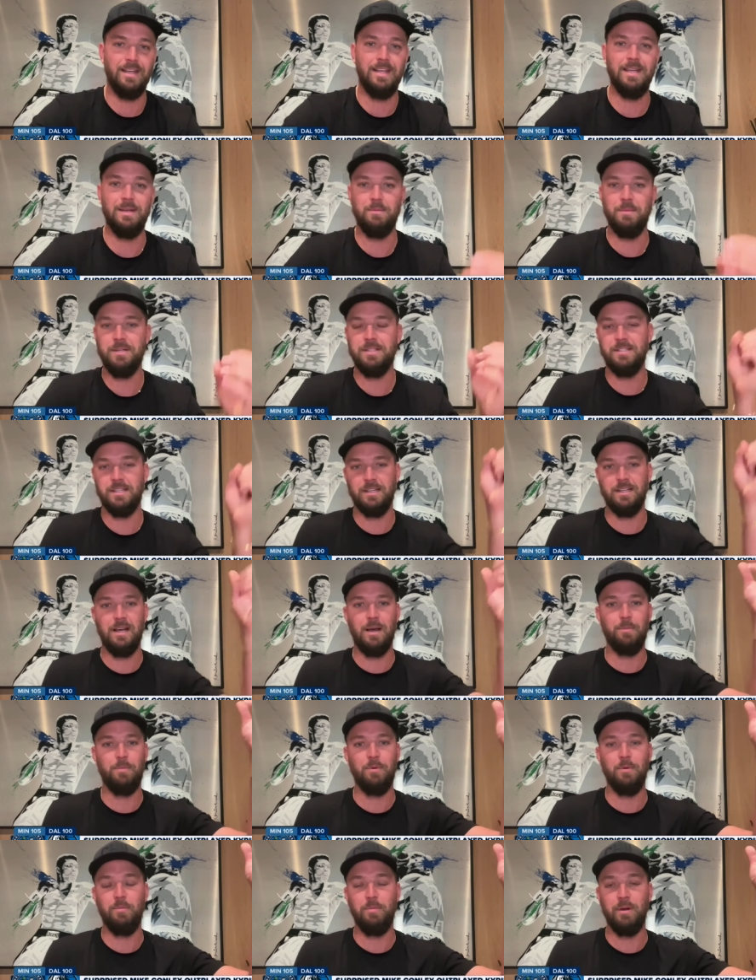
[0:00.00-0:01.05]
He missed a
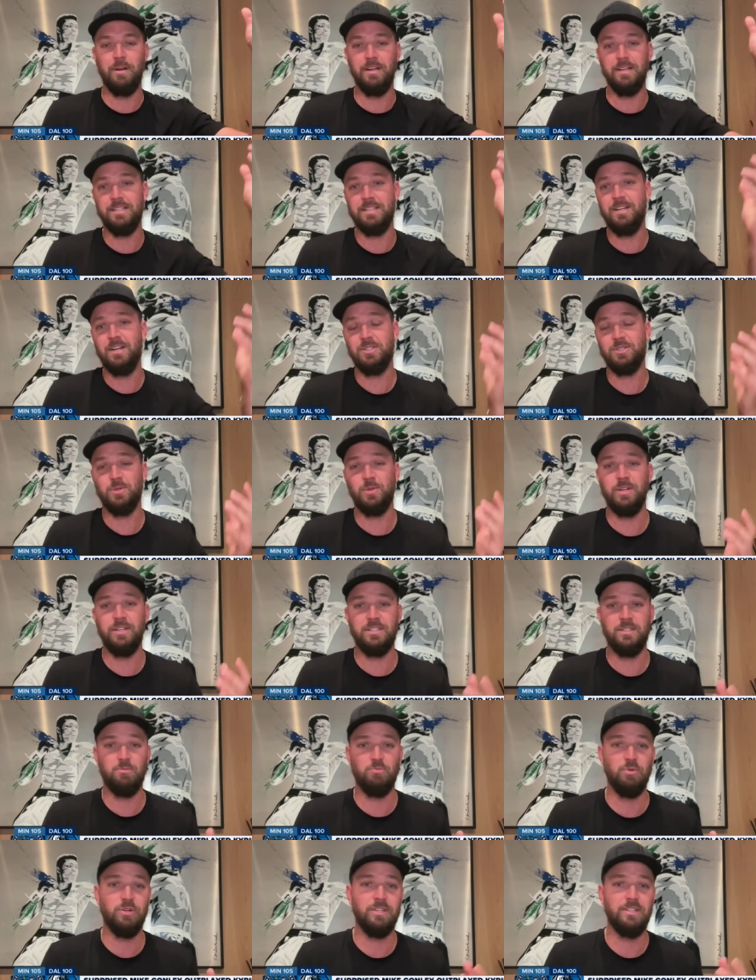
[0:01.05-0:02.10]
couple bunnies. He also hit
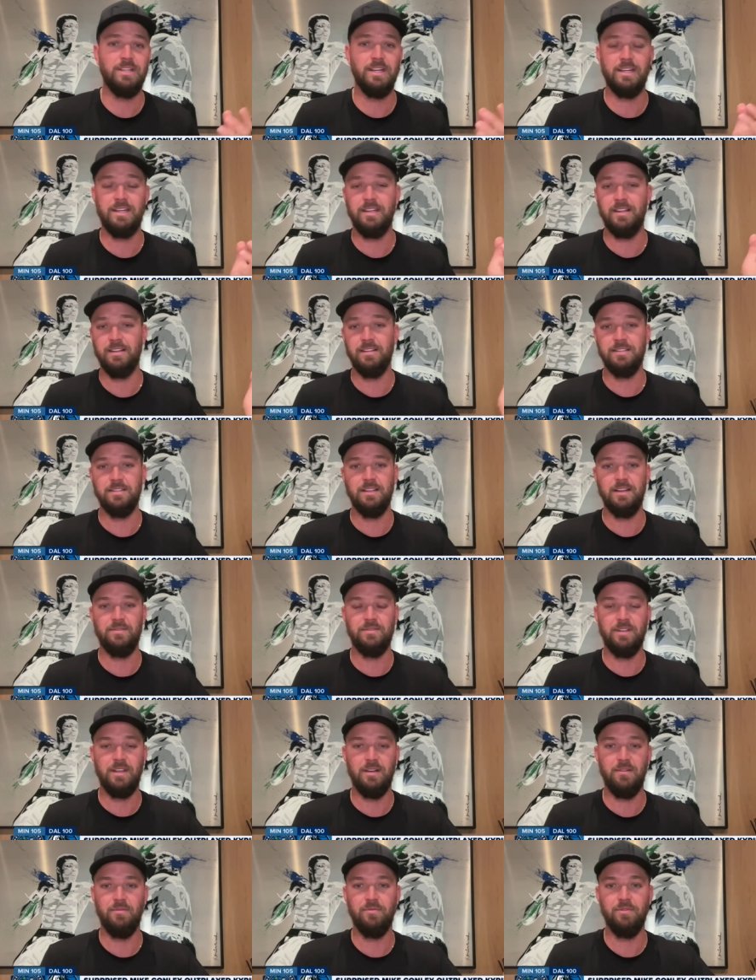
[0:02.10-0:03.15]
some ridiculous
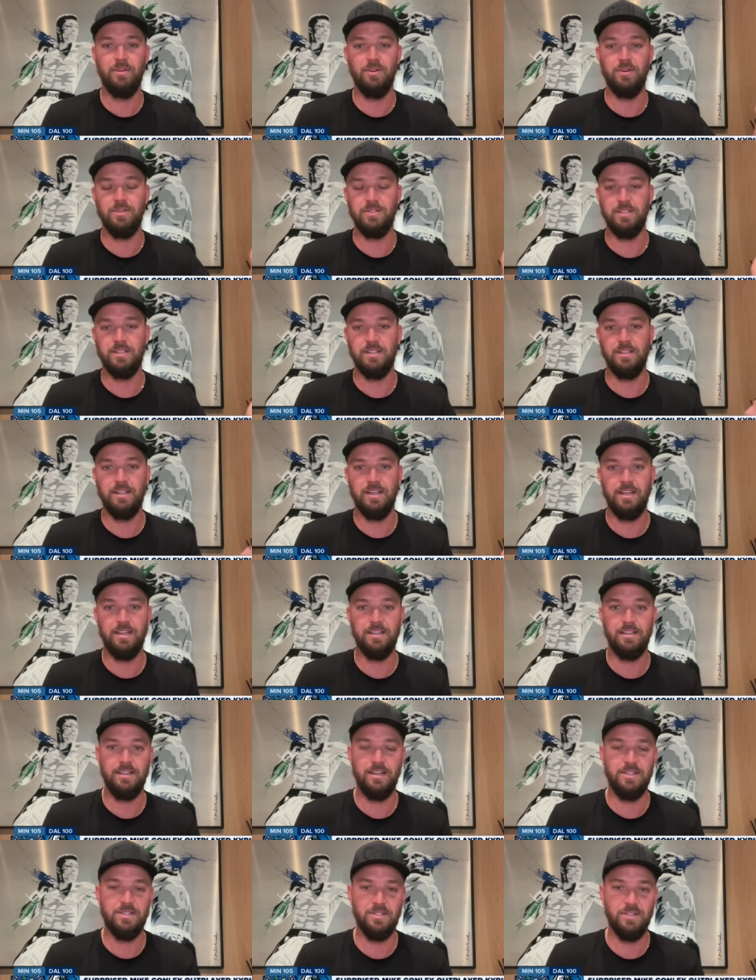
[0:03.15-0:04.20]
left-hand floaters in the
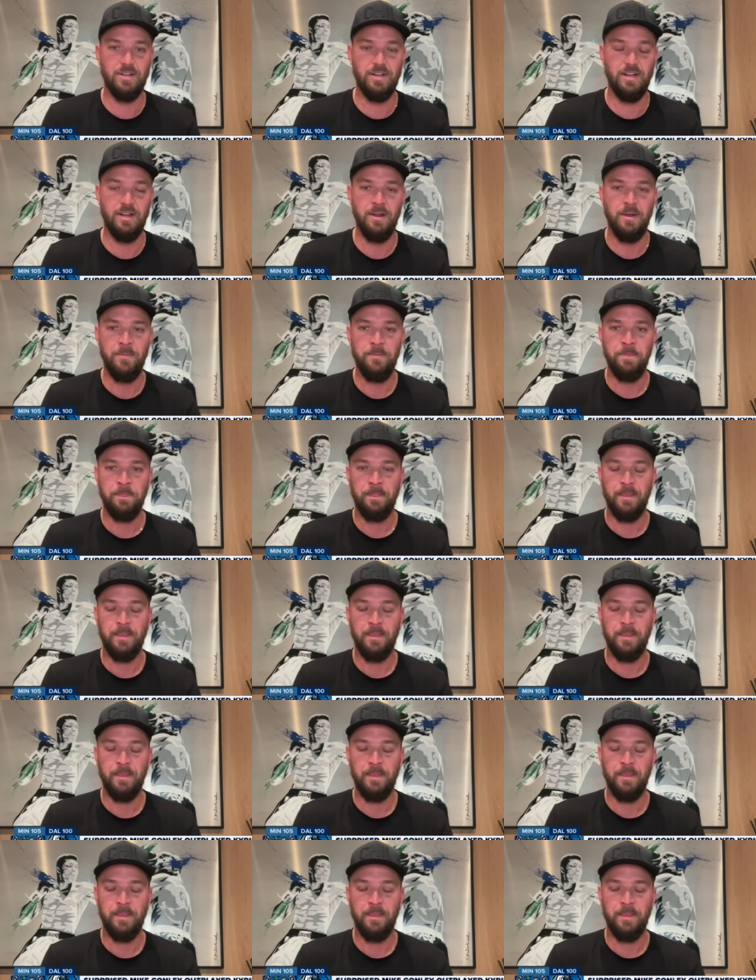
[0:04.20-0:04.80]
lane yesterday.